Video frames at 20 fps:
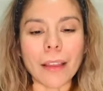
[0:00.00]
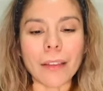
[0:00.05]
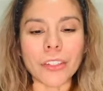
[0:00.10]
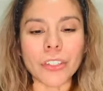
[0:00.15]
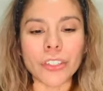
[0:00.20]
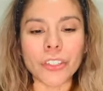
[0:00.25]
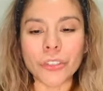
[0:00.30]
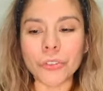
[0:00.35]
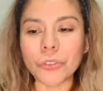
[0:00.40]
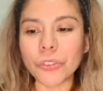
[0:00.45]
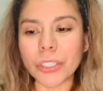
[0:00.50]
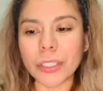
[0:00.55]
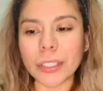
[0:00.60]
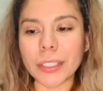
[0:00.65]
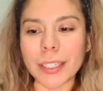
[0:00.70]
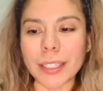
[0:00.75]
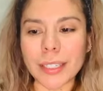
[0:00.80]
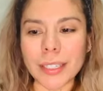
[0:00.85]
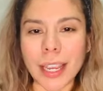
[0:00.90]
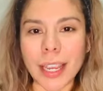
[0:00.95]

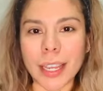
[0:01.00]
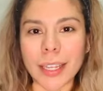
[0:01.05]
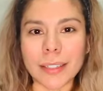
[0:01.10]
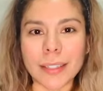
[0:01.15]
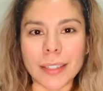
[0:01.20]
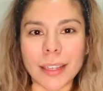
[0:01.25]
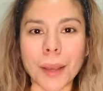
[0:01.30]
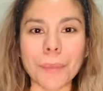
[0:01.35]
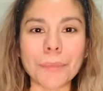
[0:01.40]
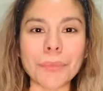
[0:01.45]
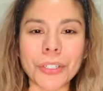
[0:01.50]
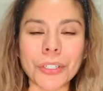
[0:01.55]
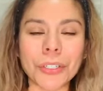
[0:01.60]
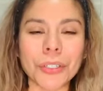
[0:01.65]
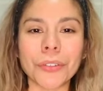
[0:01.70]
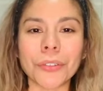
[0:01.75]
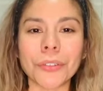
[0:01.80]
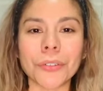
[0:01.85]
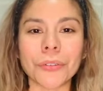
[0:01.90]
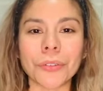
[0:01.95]
usually it takes up to
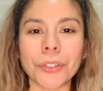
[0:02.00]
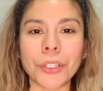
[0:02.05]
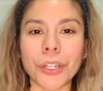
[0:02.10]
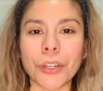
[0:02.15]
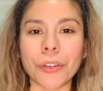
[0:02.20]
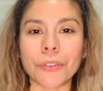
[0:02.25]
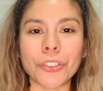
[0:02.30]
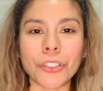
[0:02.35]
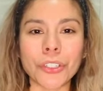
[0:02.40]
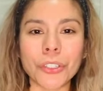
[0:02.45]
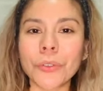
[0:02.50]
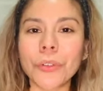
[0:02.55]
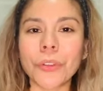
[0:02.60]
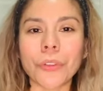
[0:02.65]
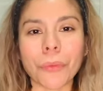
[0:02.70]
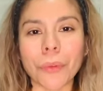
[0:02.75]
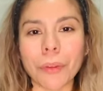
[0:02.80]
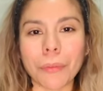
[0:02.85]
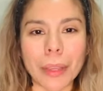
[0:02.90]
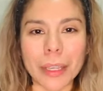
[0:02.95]
you know two to
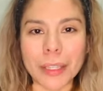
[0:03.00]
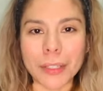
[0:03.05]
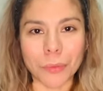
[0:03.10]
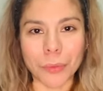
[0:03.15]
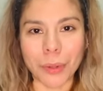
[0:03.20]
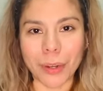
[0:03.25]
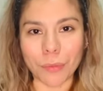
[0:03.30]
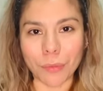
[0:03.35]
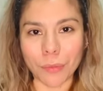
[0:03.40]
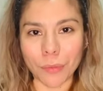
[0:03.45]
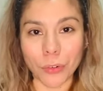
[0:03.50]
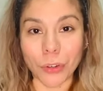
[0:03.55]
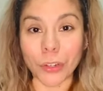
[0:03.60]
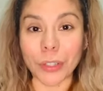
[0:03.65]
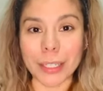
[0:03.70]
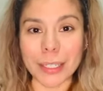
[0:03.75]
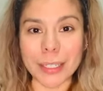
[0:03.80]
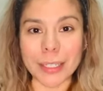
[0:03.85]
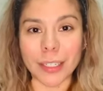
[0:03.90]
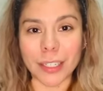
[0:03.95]
three weeks or whatever for
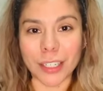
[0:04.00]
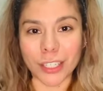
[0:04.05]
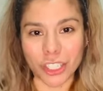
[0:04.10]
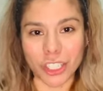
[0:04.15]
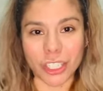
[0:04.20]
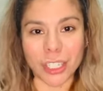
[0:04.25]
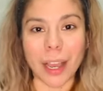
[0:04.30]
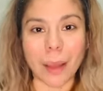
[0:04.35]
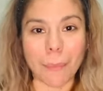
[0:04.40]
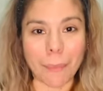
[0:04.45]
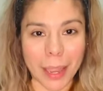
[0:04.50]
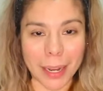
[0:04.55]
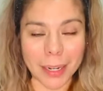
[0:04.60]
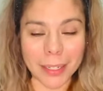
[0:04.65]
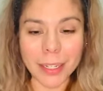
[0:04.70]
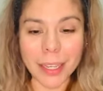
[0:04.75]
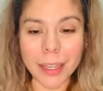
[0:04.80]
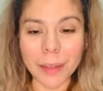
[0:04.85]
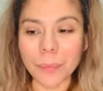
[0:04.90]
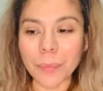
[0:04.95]
Lisa because she got
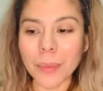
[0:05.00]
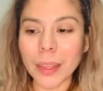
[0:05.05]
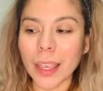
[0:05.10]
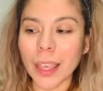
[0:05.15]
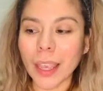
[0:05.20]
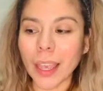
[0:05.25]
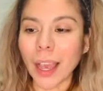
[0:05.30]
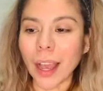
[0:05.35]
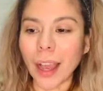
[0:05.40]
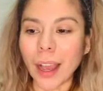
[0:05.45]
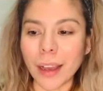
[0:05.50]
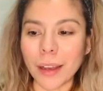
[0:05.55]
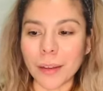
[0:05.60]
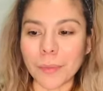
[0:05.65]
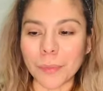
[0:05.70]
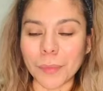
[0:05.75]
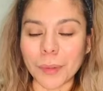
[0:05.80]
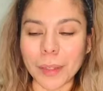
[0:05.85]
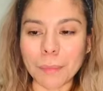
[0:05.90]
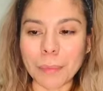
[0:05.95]
backed up.
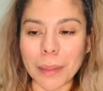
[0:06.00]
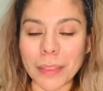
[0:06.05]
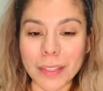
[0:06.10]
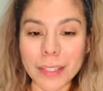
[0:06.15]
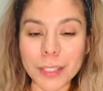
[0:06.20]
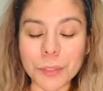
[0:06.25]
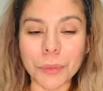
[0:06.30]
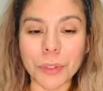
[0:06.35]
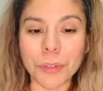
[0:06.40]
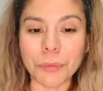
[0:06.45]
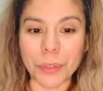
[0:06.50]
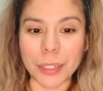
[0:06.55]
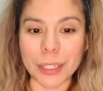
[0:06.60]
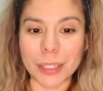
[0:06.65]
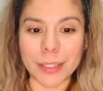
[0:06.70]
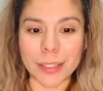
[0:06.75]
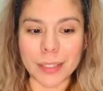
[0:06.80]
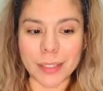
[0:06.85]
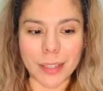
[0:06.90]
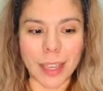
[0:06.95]
Um, but this one
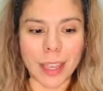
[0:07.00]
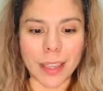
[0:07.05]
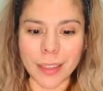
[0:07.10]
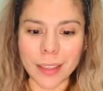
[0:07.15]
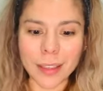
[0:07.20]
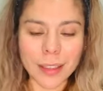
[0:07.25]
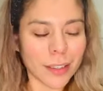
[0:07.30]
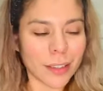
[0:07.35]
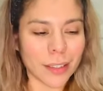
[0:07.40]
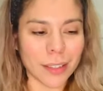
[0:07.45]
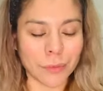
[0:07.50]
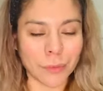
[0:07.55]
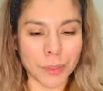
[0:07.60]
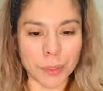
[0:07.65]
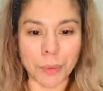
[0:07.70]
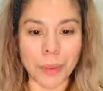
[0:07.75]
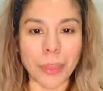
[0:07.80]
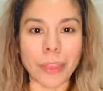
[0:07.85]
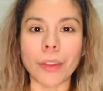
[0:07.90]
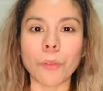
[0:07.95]
was I think it
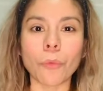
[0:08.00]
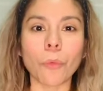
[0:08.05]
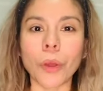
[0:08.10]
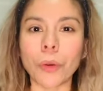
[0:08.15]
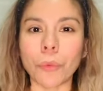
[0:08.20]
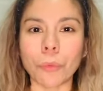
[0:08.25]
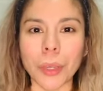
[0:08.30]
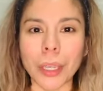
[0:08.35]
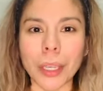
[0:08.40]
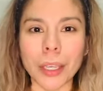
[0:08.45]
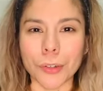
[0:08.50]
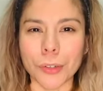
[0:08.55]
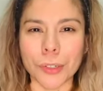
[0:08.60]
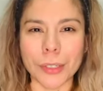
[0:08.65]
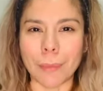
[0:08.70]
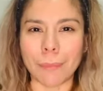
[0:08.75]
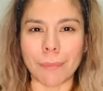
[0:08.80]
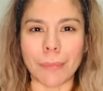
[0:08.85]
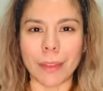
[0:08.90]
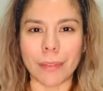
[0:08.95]
was within one week or
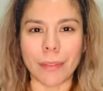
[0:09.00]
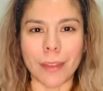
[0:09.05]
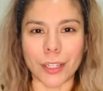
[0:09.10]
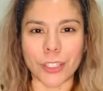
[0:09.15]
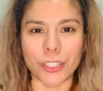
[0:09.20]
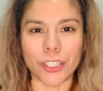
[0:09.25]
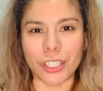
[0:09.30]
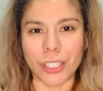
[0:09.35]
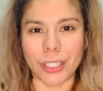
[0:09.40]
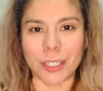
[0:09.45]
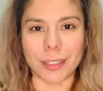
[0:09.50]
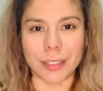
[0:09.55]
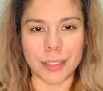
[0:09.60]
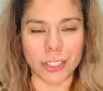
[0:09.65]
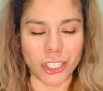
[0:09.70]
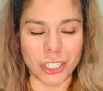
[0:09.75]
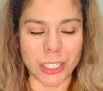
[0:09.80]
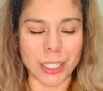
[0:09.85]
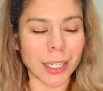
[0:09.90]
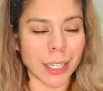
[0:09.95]
something that she
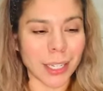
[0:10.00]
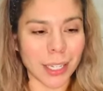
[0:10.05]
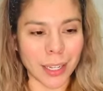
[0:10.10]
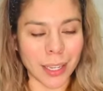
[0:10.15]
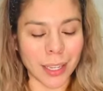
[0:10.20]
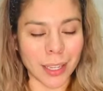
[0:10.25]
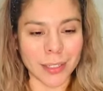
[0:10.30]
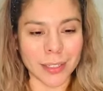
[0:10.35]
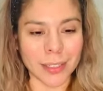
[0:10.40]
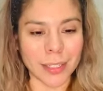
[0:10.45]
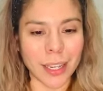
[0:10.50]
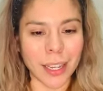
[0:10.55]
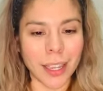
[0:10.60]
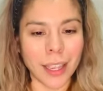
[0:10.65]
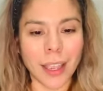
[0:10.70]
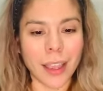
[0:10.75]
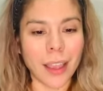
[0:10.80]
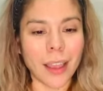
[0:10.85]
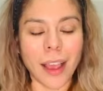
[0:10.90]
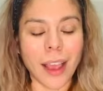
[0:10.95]
she did it, and
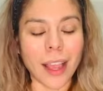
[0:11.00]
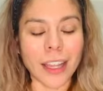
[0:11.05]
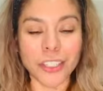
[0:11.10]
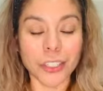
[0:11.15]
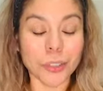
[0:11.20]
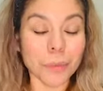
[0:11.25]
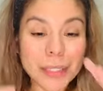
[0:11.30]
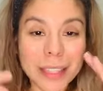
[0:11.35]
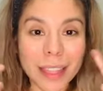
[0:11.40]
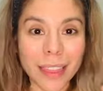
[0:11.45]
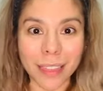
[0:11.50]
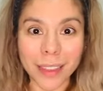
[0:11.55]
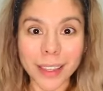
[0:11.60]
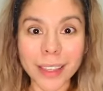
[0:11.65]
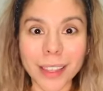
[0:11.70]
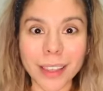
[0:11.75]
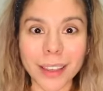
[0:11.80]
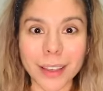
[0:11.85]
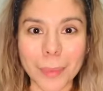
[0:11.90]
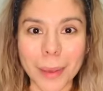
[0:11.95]
I just wasn't
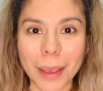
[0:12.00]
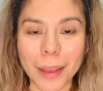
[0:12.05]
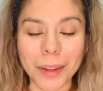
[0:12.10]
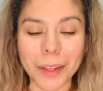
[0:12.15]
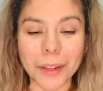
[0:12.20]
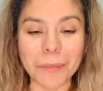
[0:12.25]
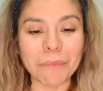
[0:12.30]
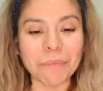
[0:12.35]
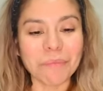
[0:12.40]
thinking about it.